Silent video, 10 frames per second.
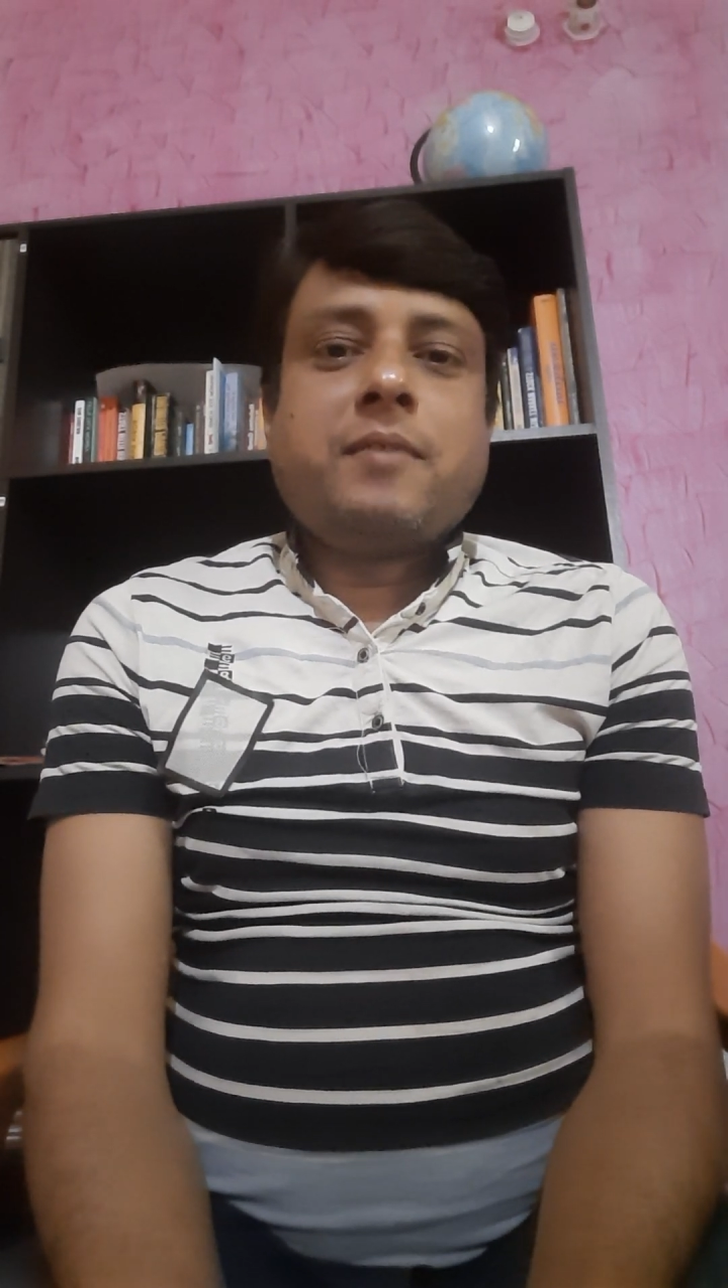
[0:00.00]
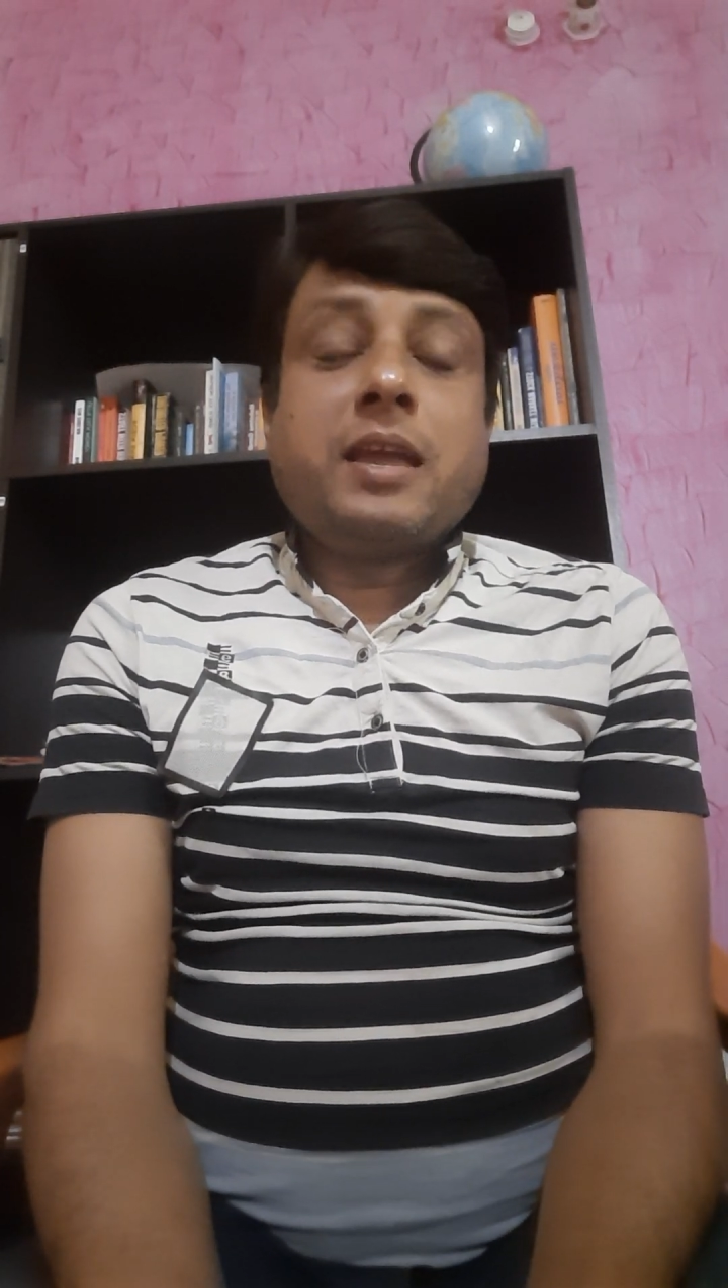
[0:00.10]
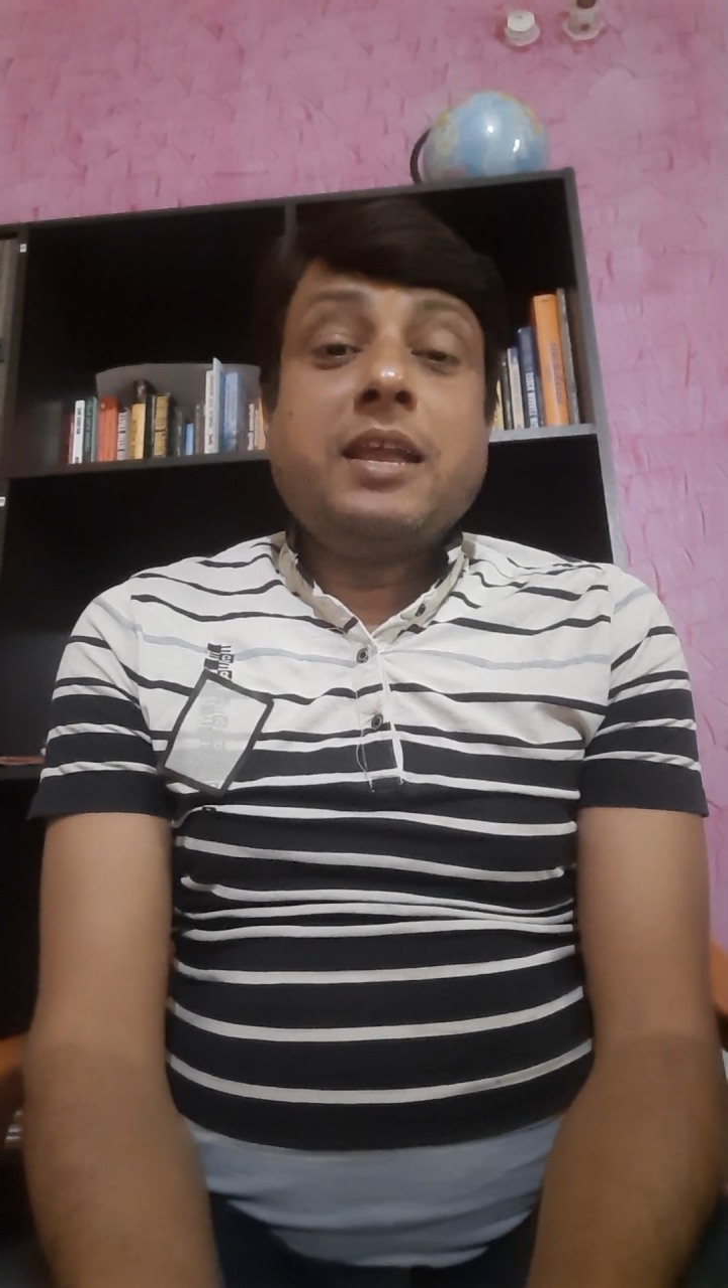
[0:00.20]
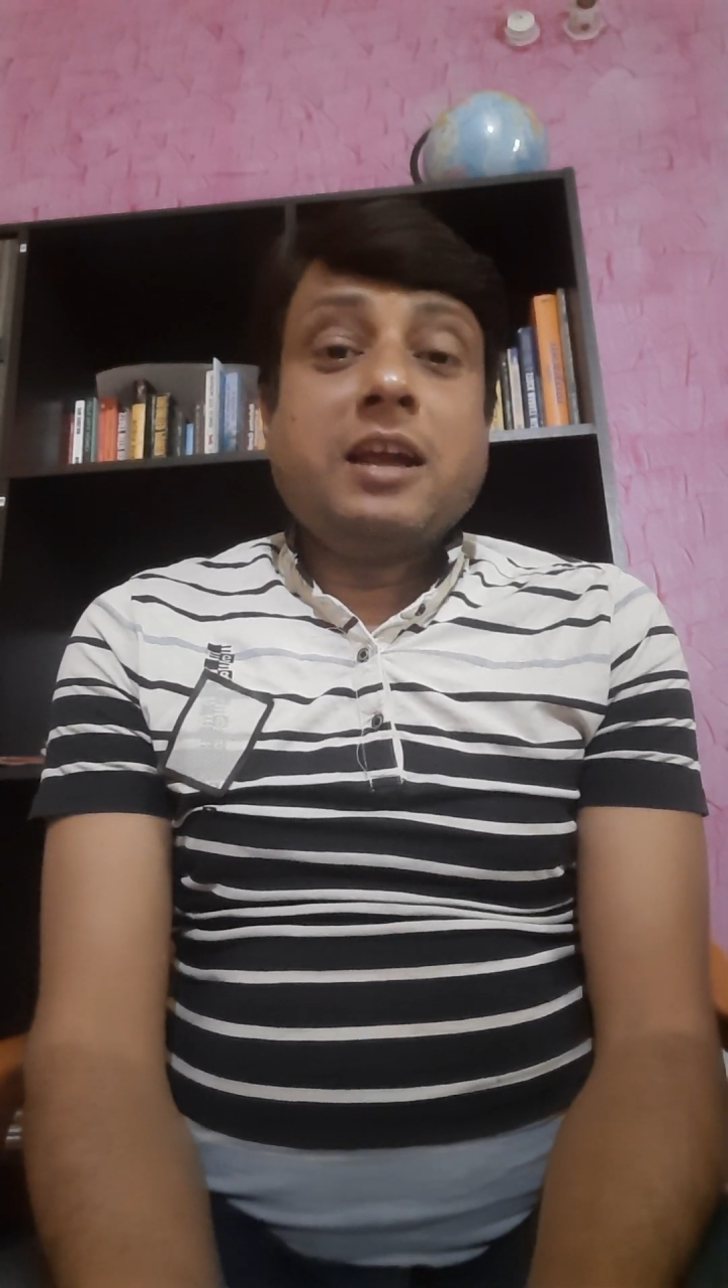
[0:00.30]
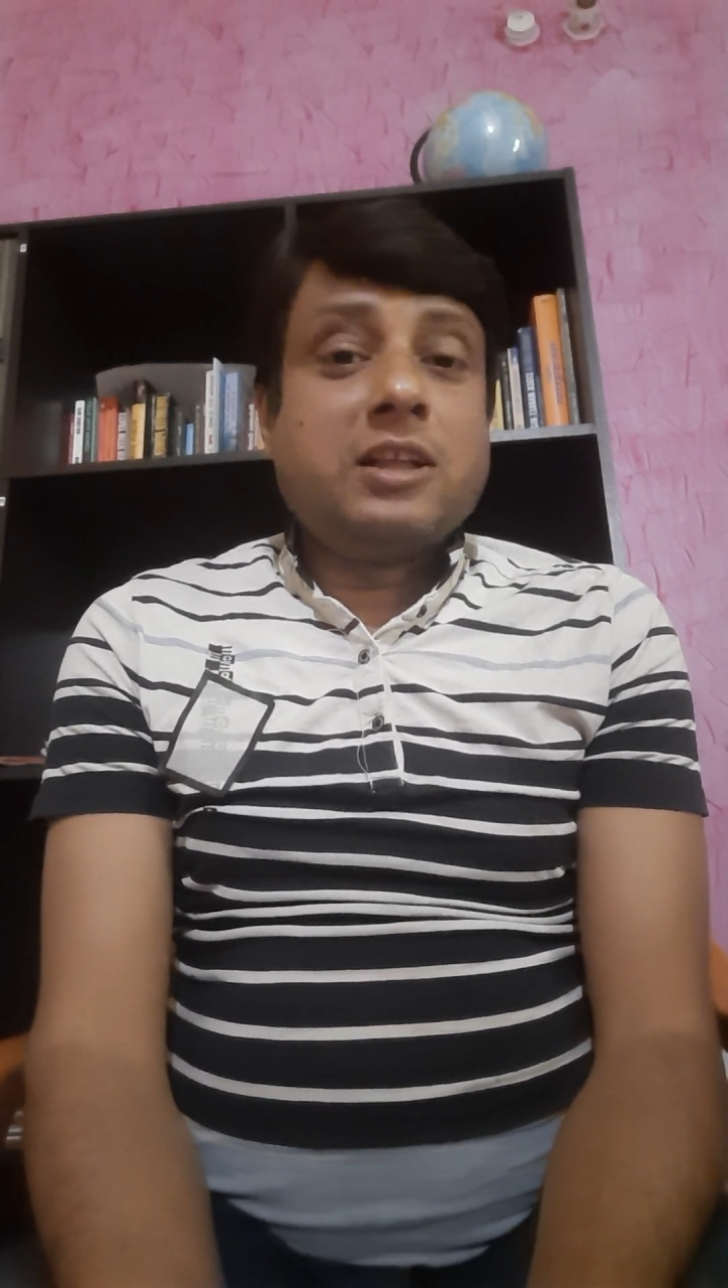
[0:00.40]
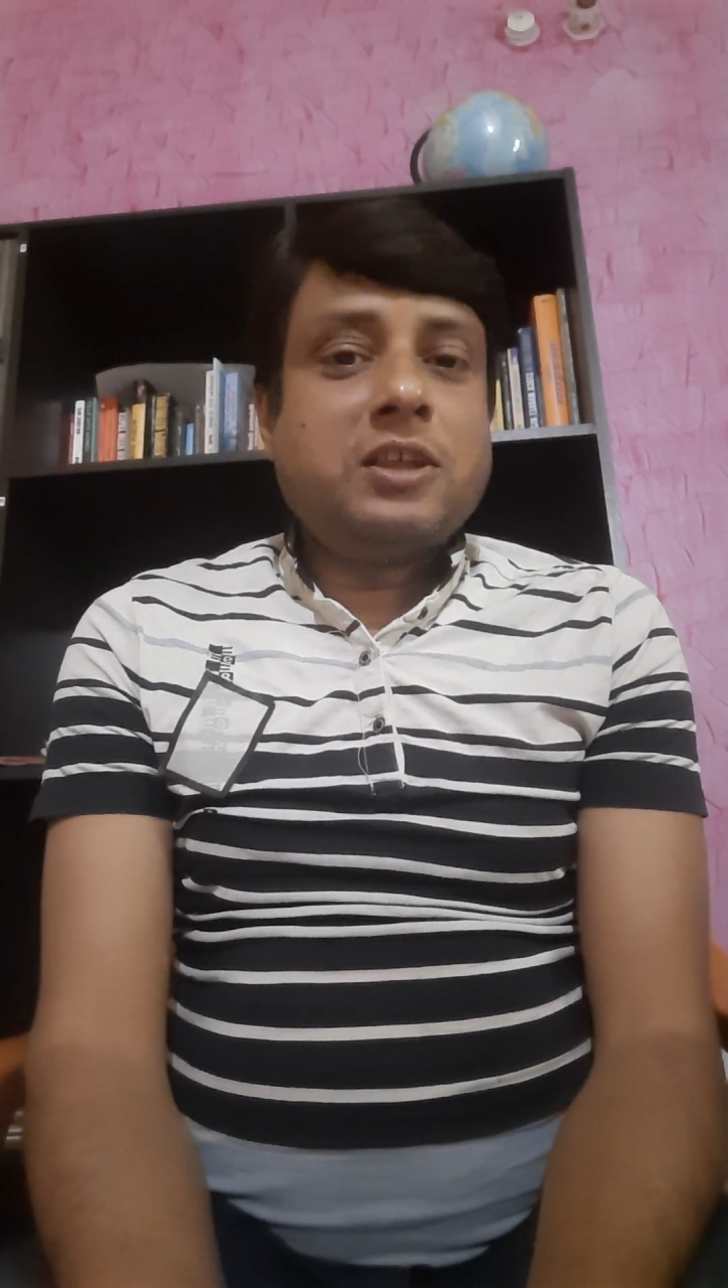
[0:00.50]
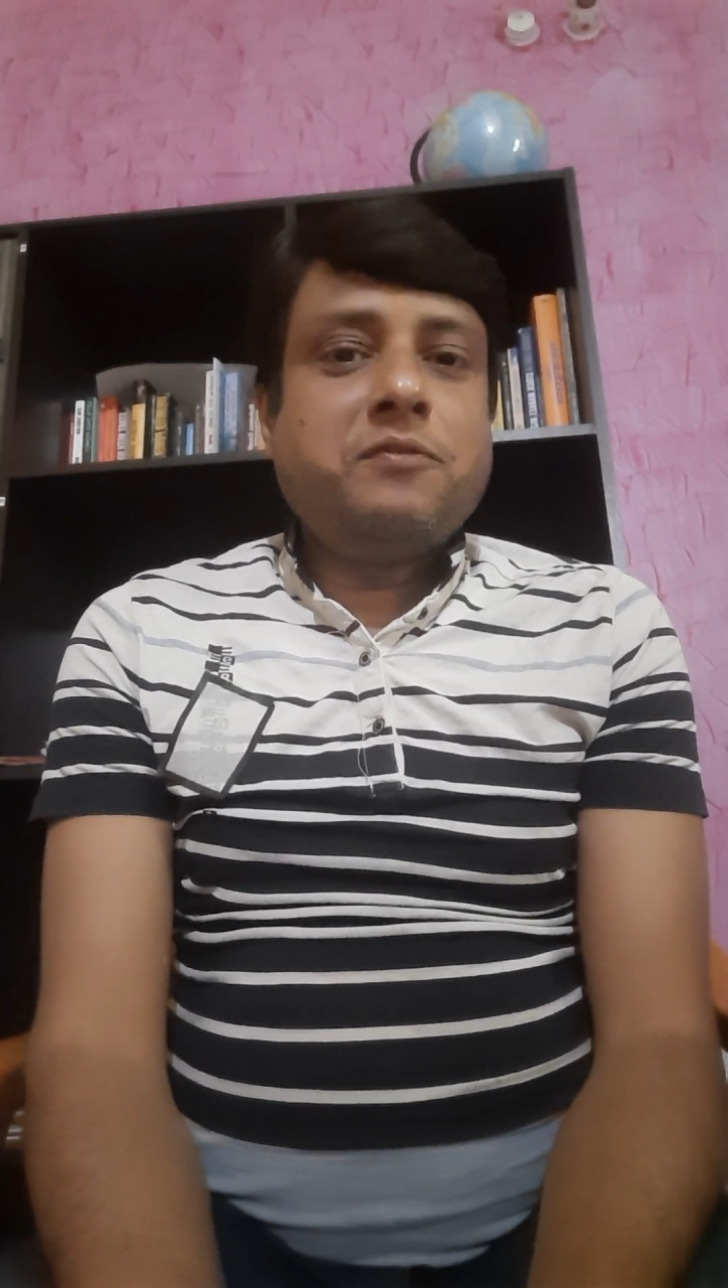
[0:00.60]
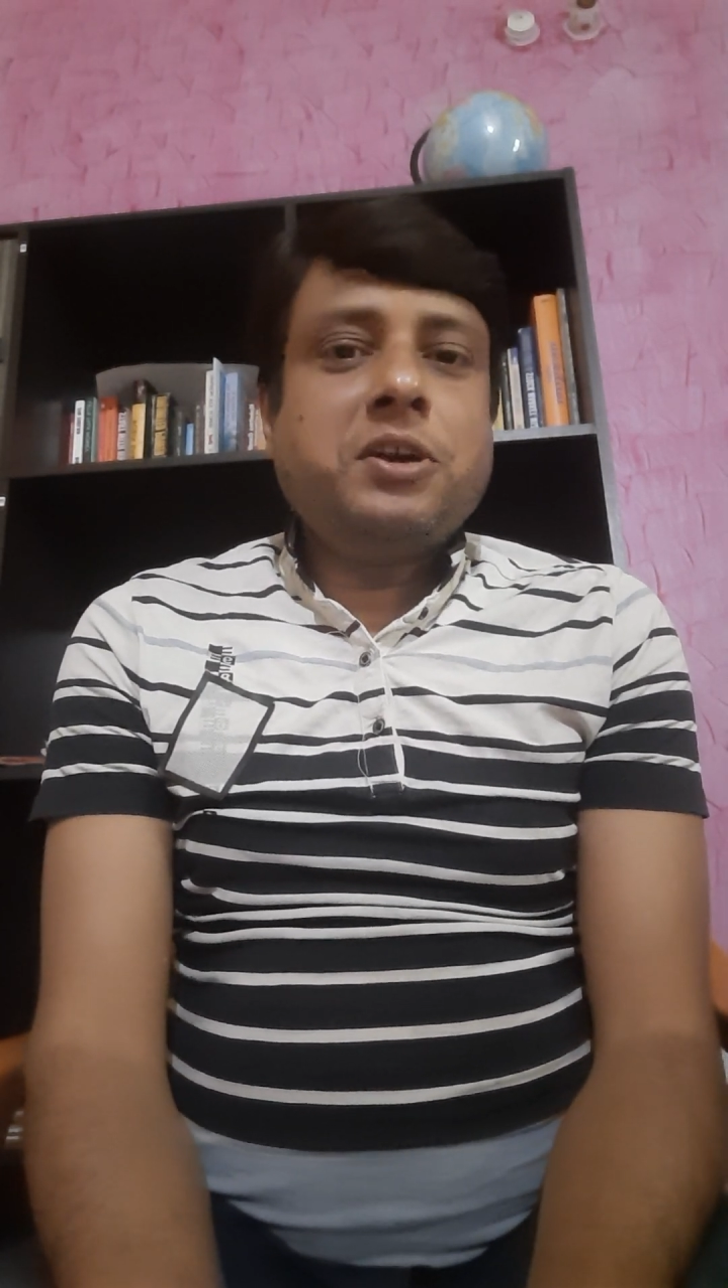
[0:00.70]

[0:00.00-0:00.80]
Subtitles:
In other